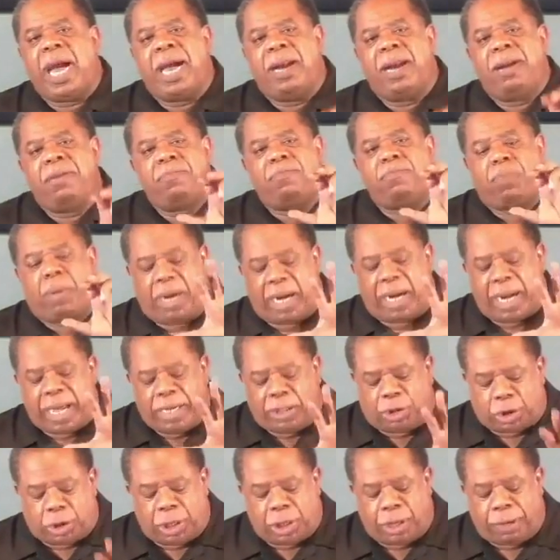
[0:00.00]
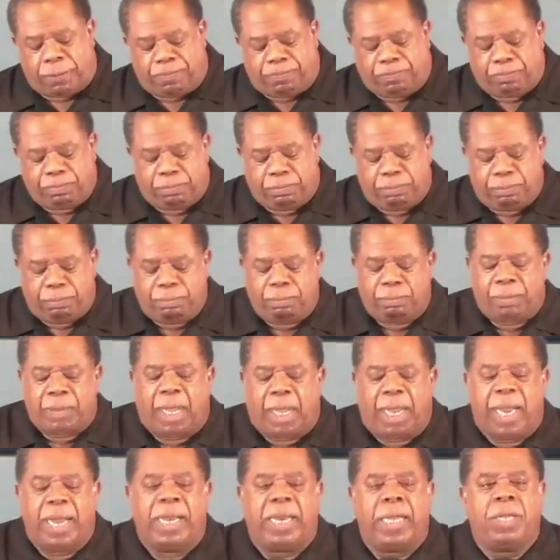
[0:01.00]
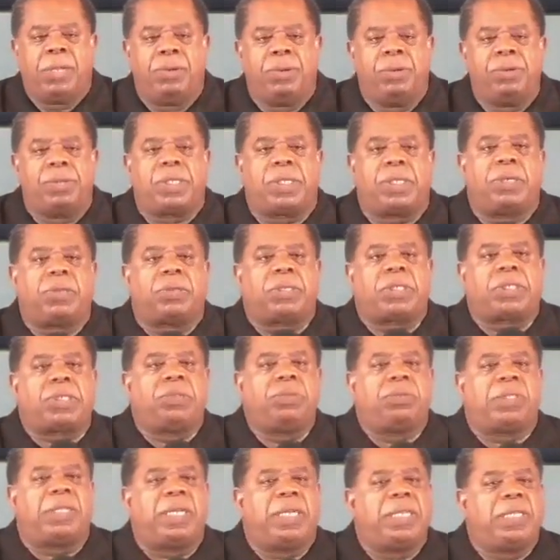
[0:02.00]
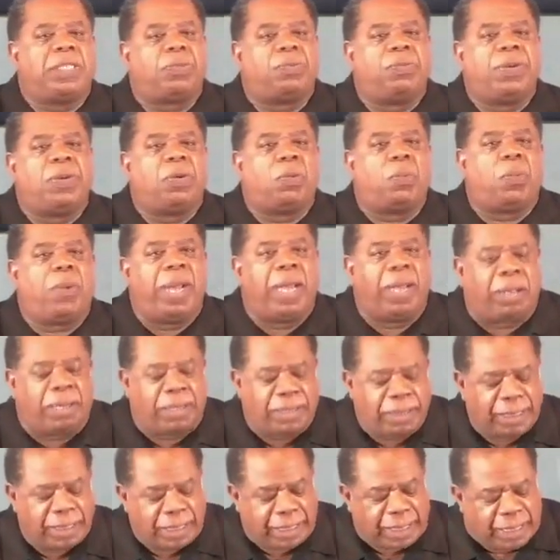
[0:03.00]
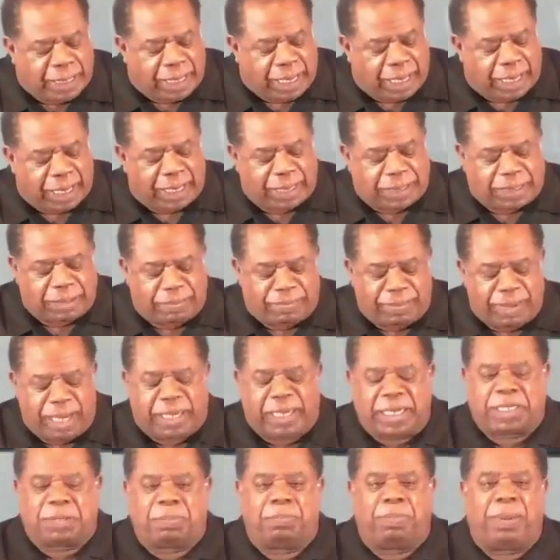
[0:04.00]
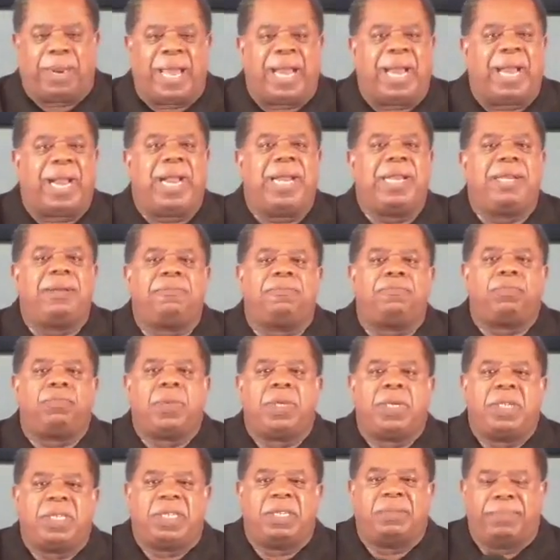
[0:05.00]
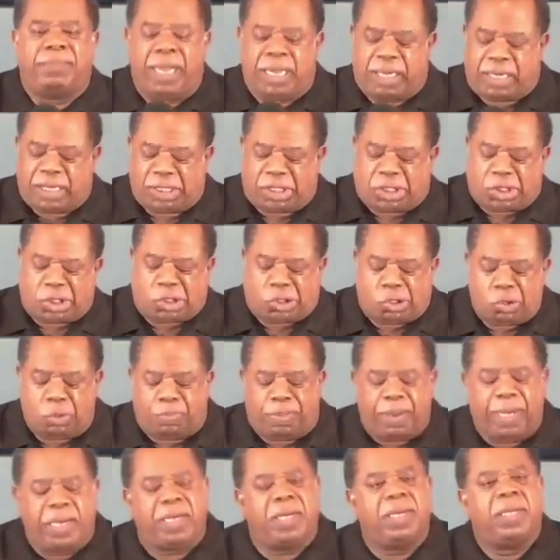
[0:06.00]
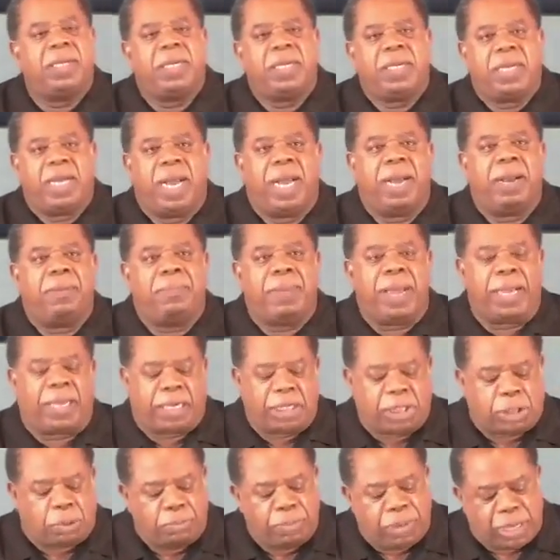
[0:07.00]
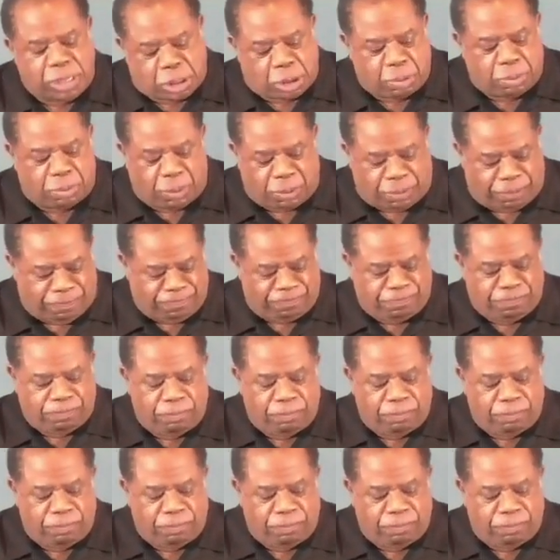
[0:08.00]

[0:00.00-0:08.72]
and pleasure. And he uses those two things real well uh, to make us blind, to make us stupid, and make us miserable.